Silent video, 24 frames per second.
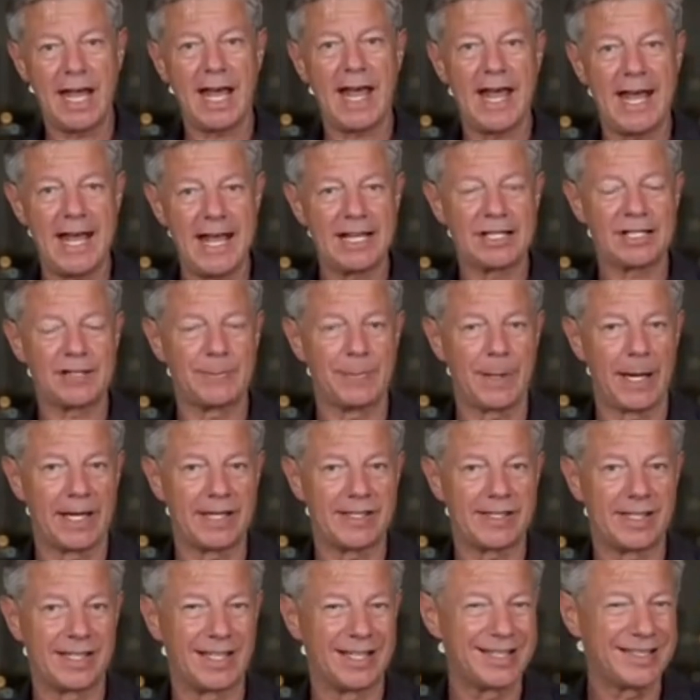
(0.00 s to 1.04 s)

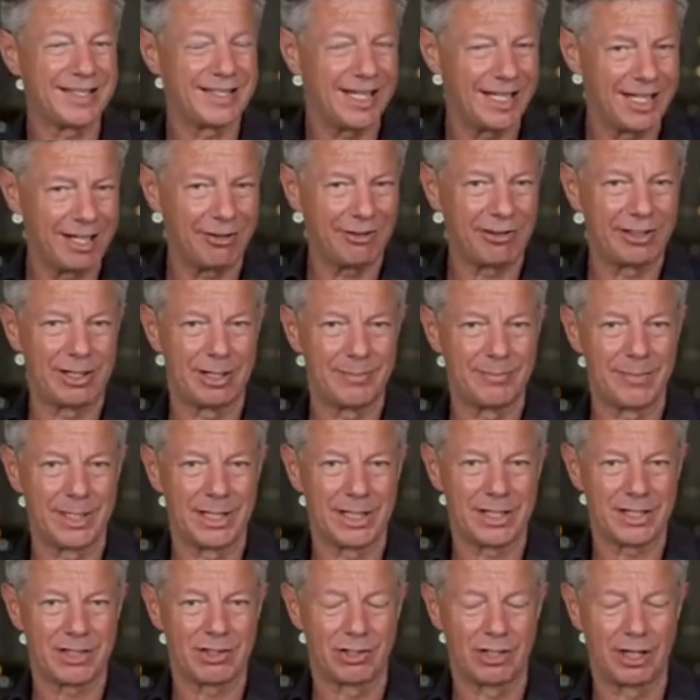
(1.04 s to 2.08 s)
airspace. The Interior
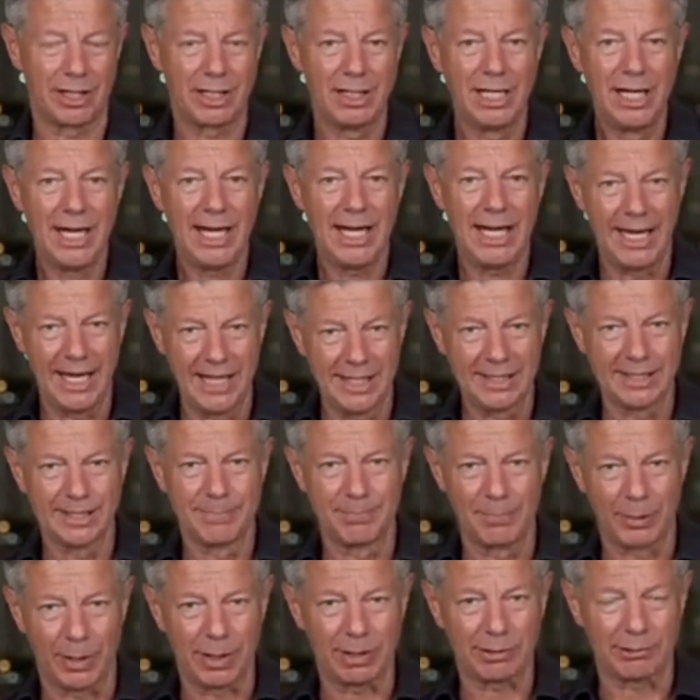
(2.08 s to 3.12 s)
Ministry in
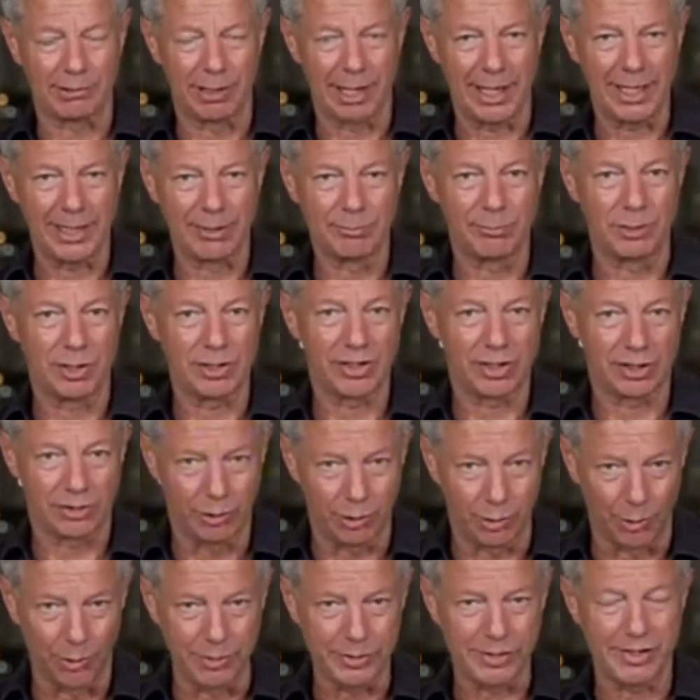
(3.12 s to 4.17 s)
Bahrain, which of
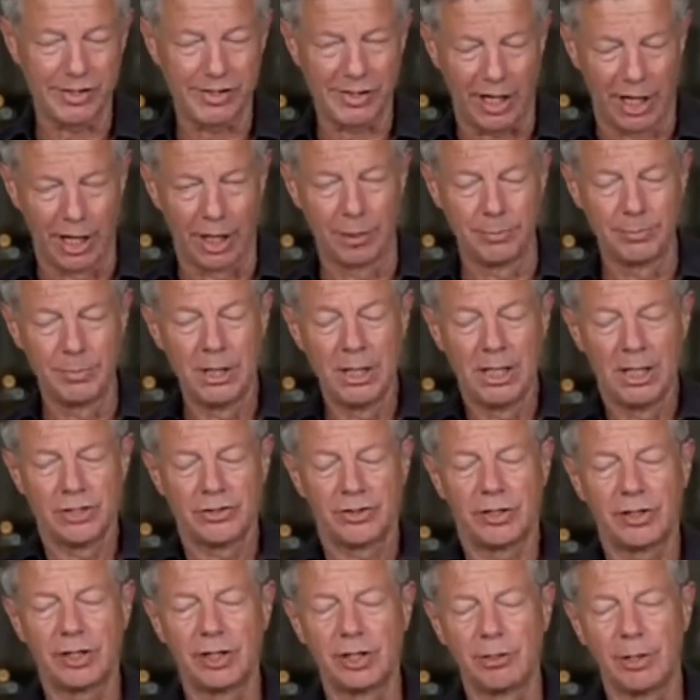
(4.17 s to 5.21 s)
course is home
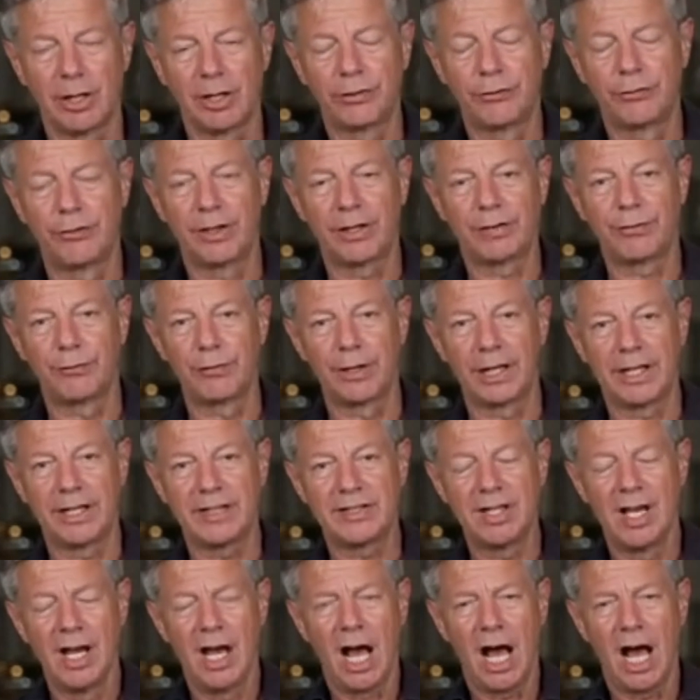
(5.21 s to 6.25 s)
to the US Fifth
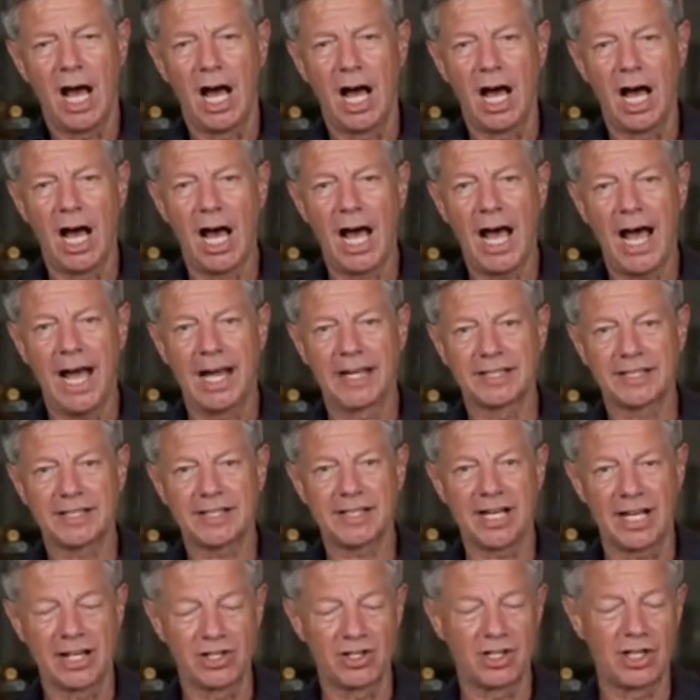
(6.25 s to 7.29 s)
Fleet, had
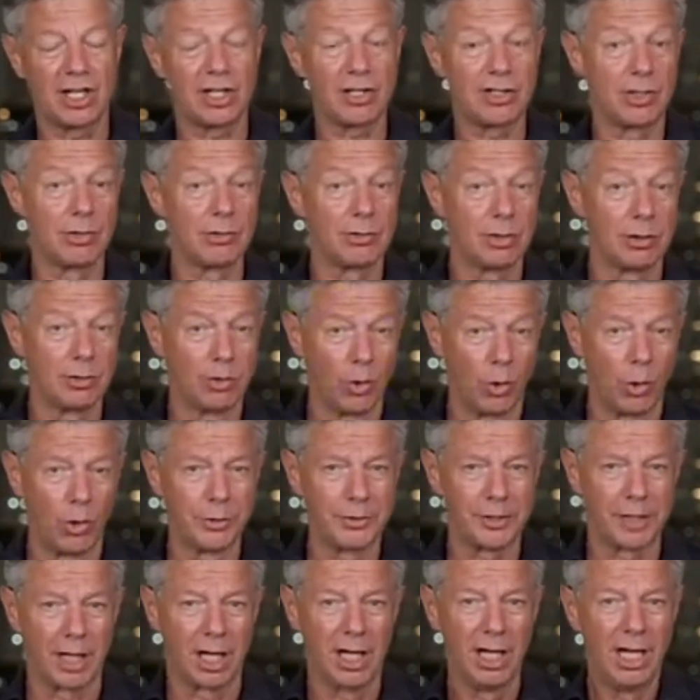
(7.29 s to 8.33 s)
essentially issued an
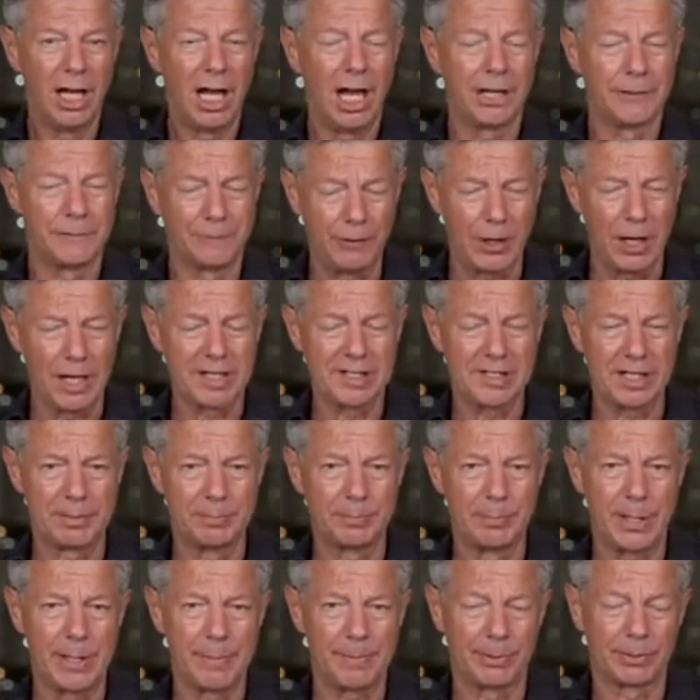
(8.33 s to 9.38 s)
order advising
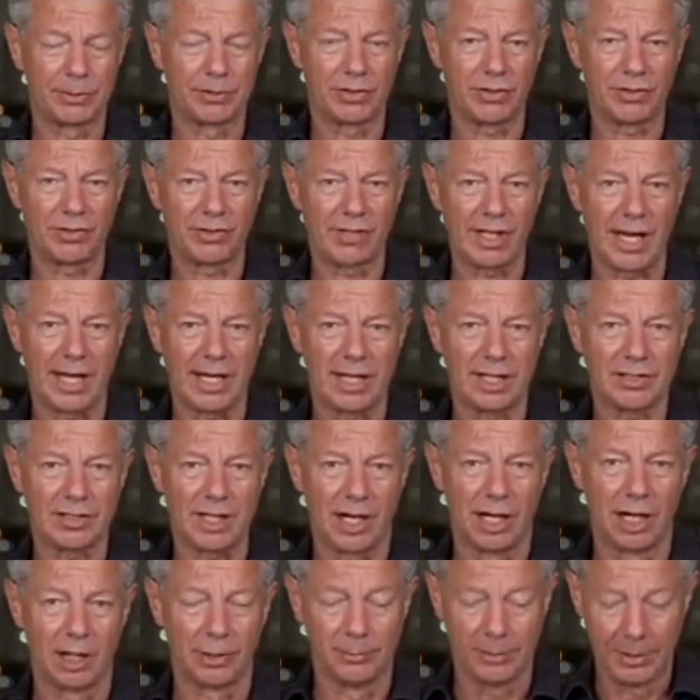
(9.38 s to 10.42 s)
people to stay at
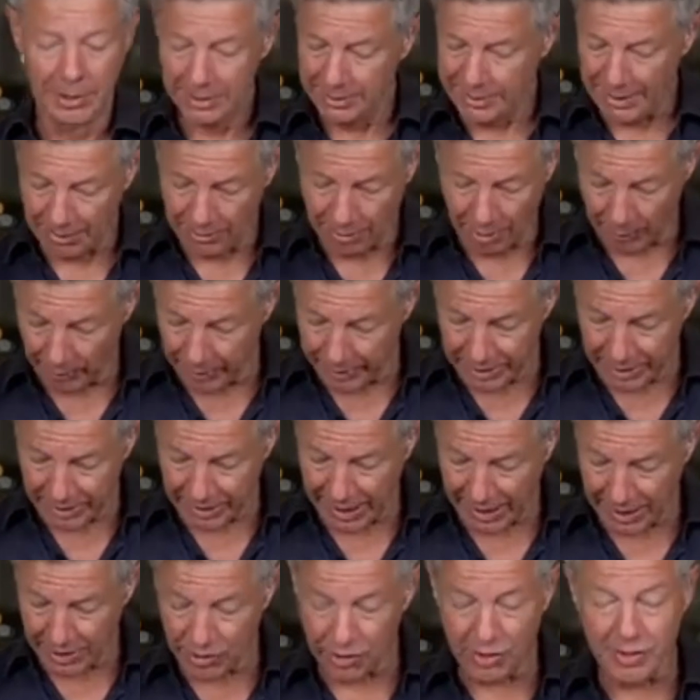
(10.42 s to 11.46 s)
home. Now, no
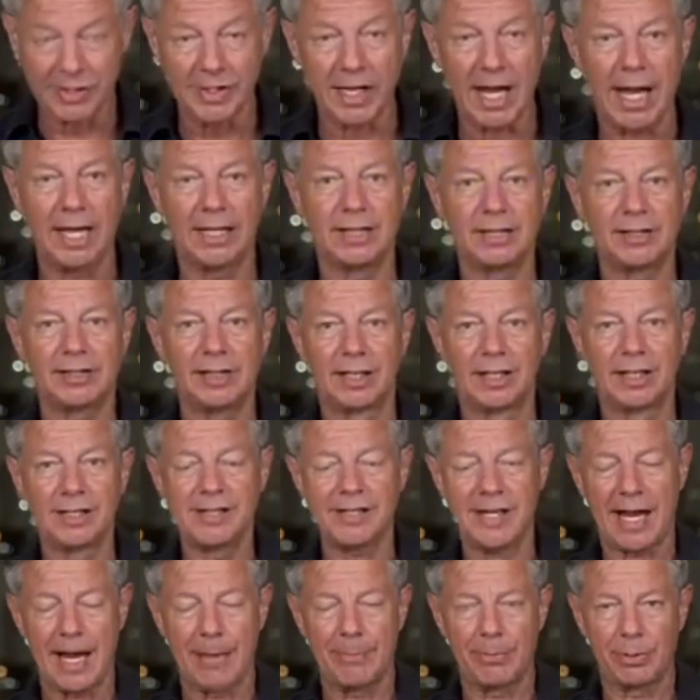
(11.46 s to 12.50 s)
indications that anything
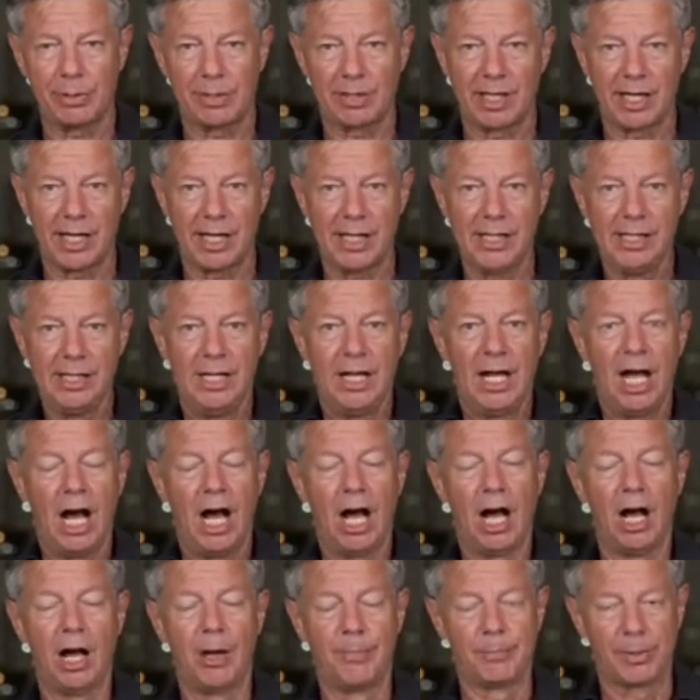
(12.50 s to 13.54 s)
has happened there,
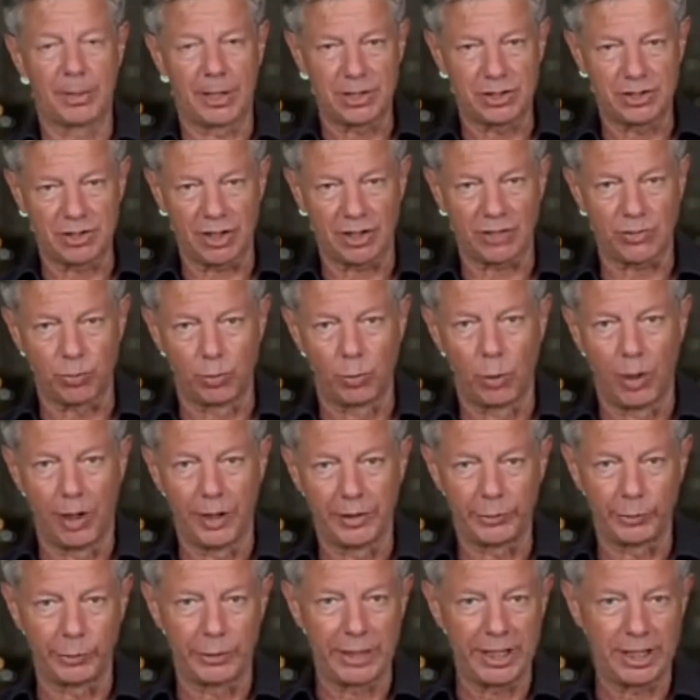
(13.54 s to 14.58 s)
but it's just
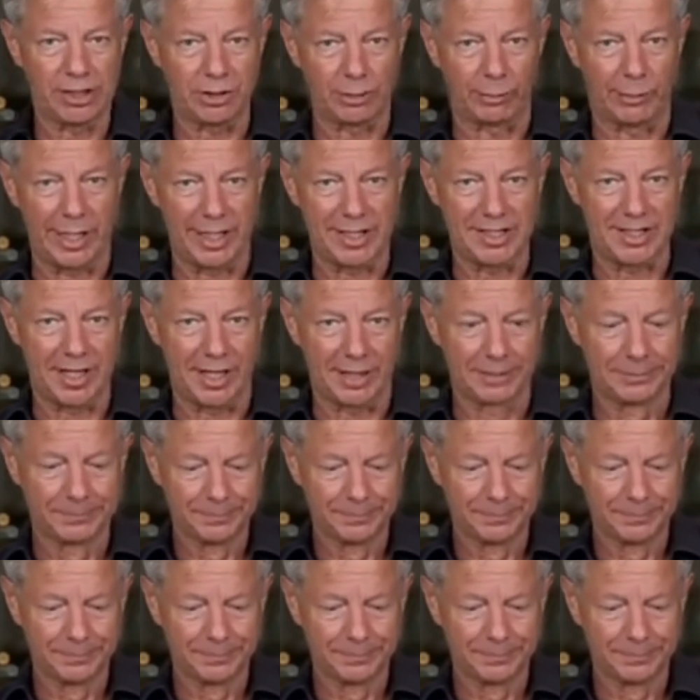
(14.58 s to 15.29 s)
worth reiterating